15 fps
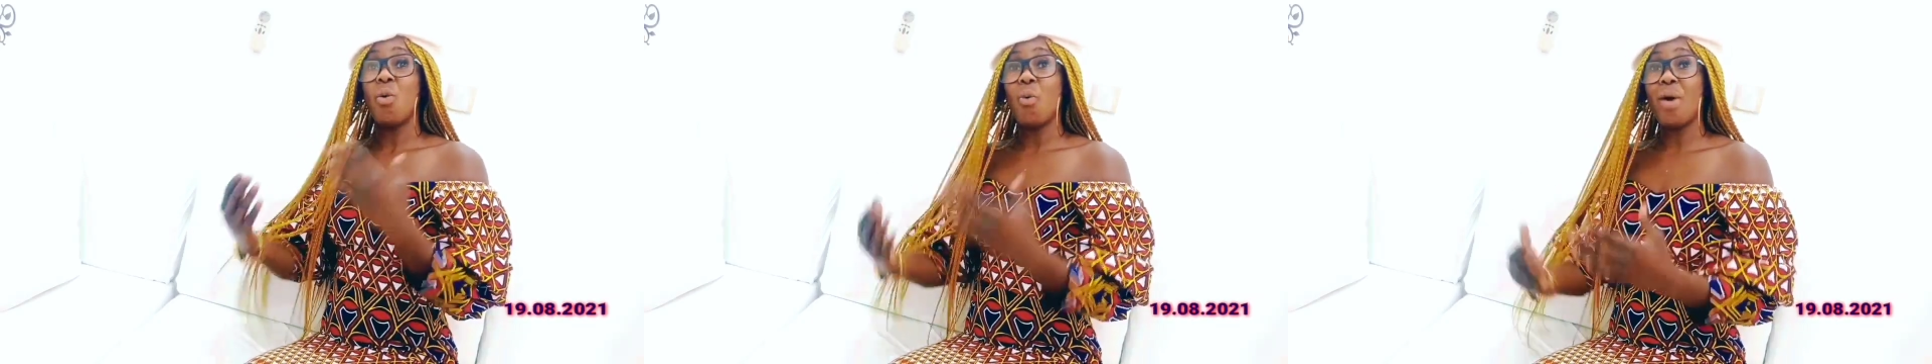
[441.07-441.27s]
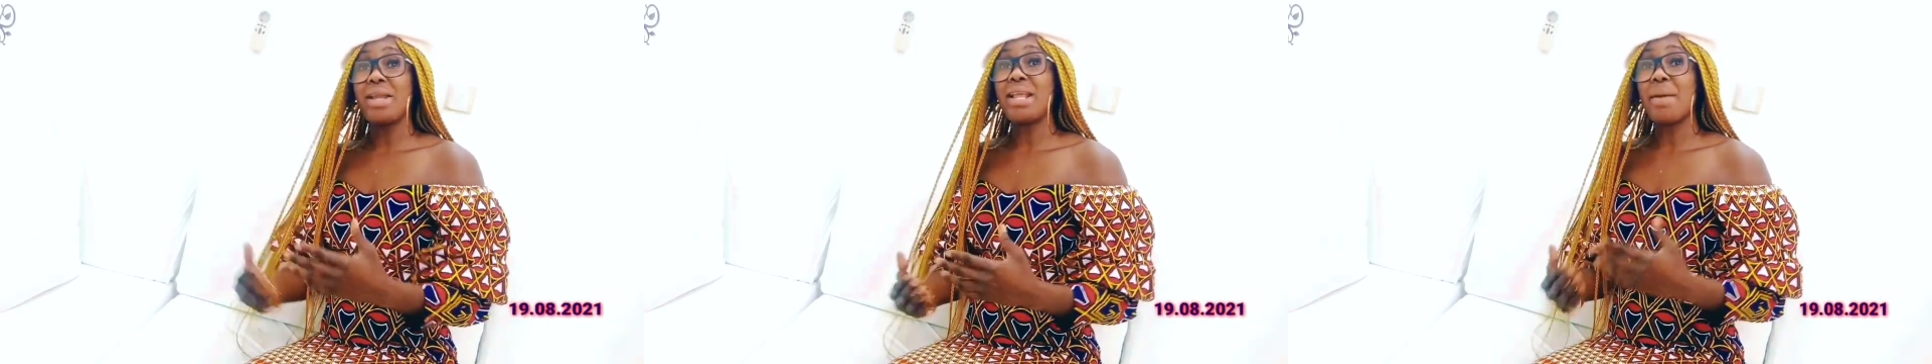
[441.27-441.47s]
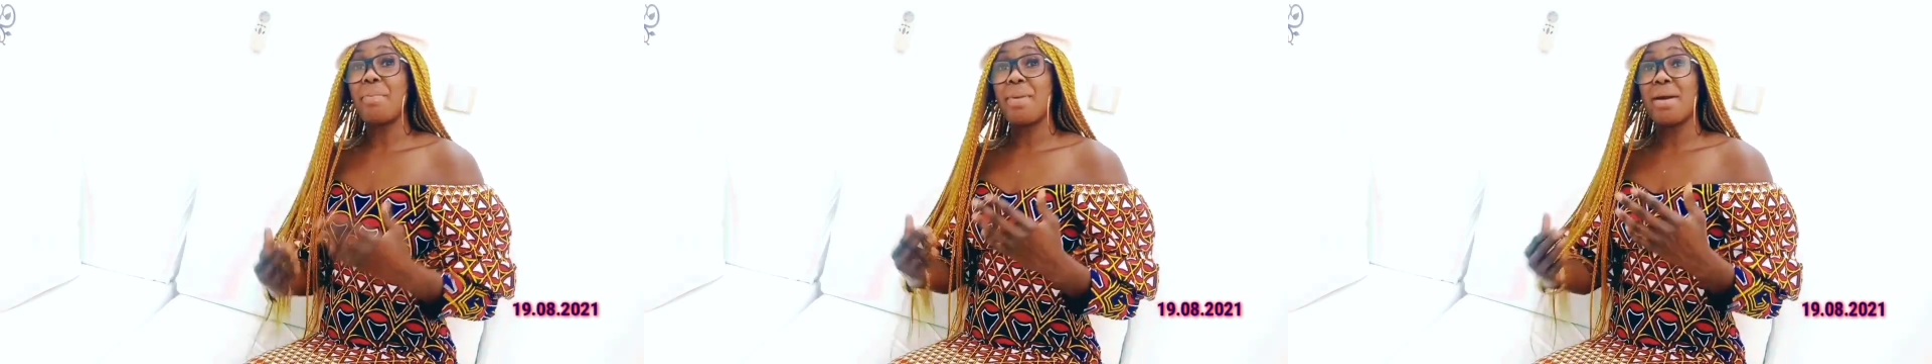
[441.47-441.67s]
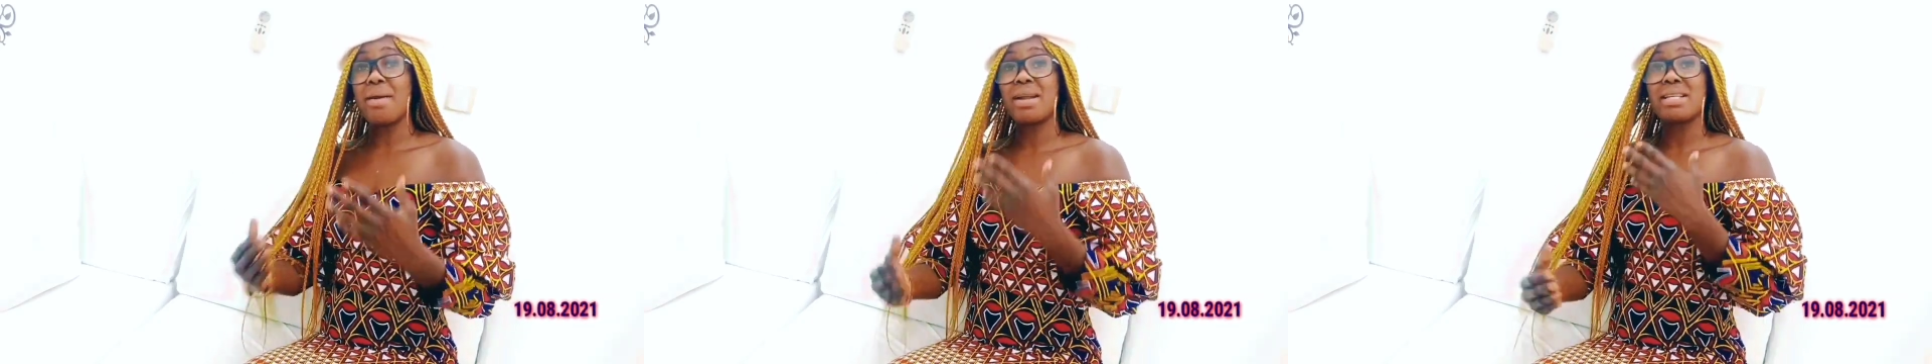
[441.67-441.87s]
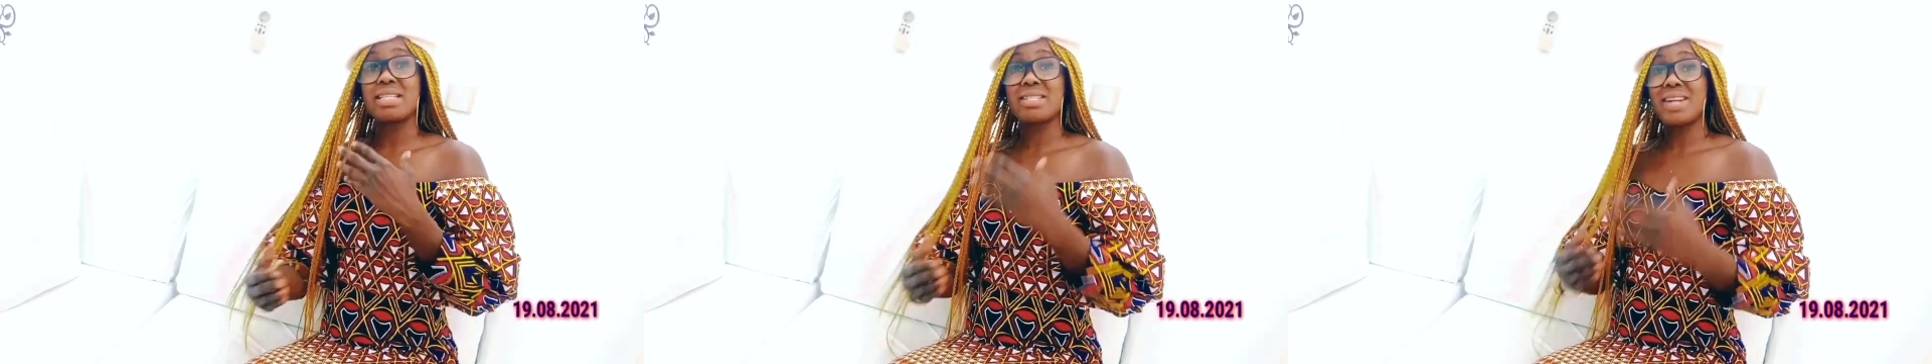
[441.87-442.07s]
whether
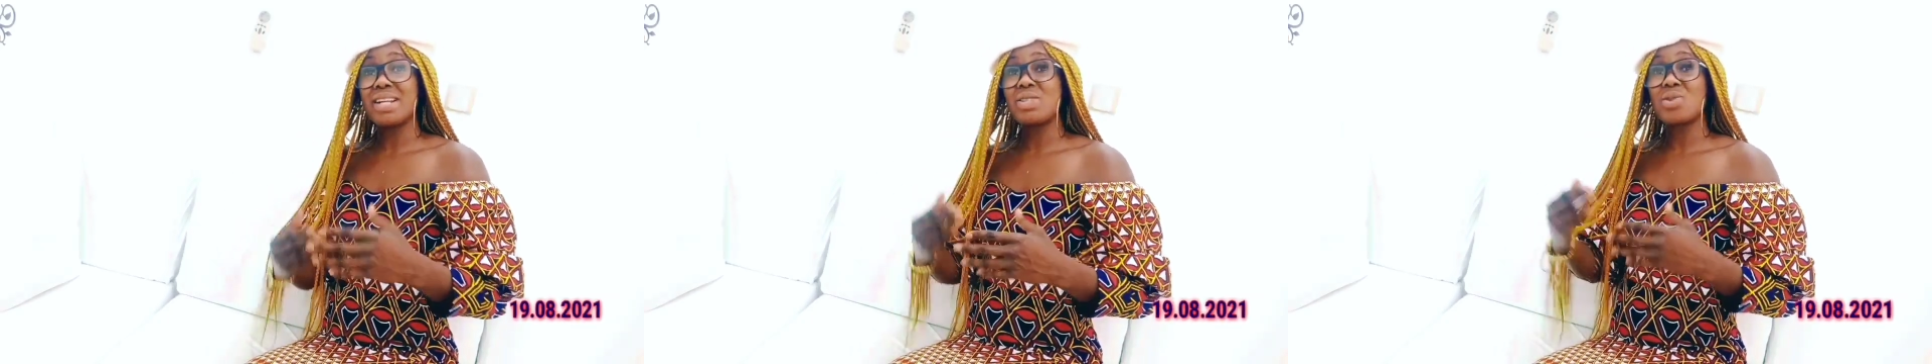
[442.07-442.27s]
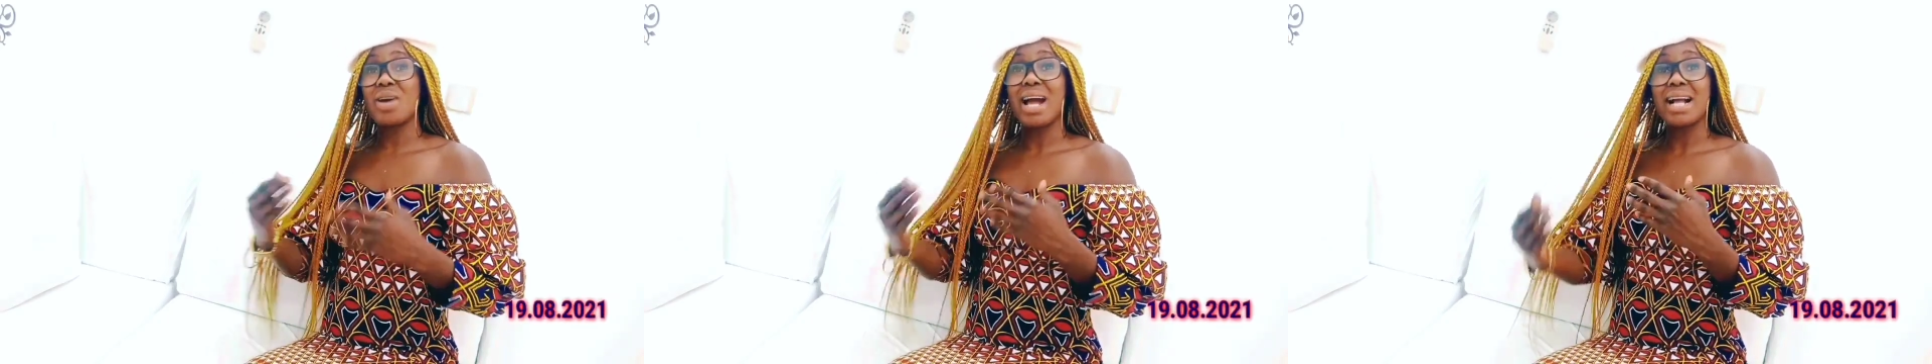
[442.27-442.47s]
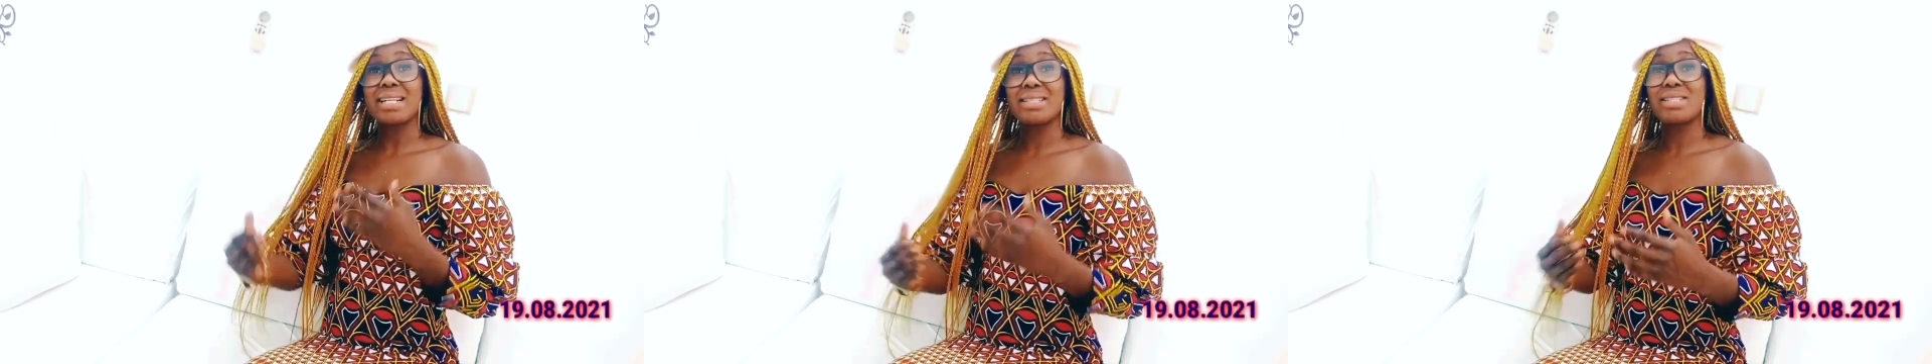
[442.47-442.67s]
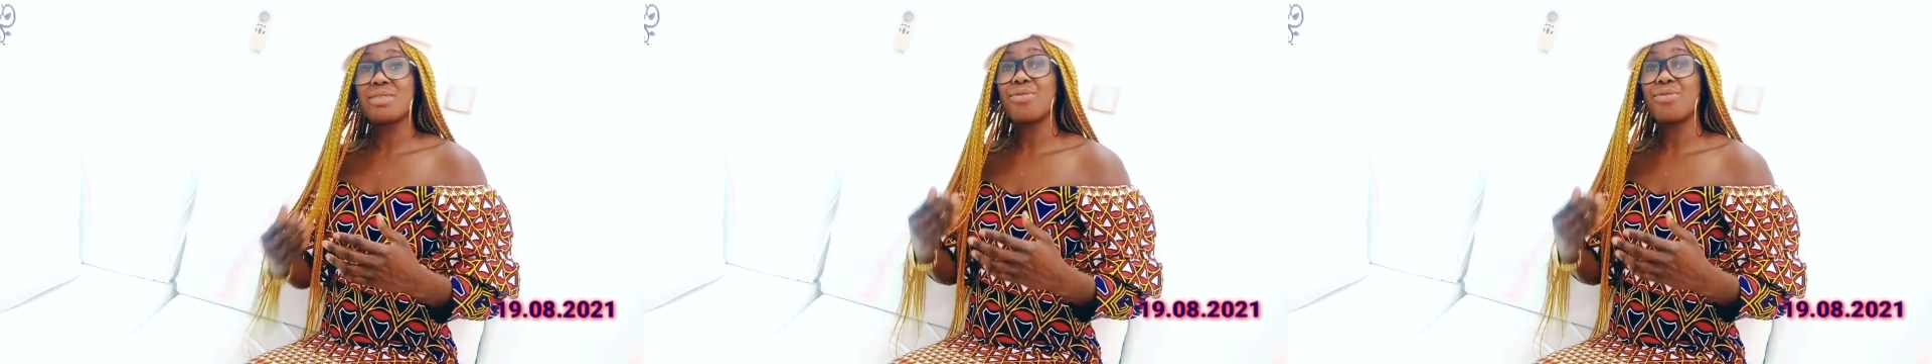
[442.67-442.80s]
Pere is trying to act it,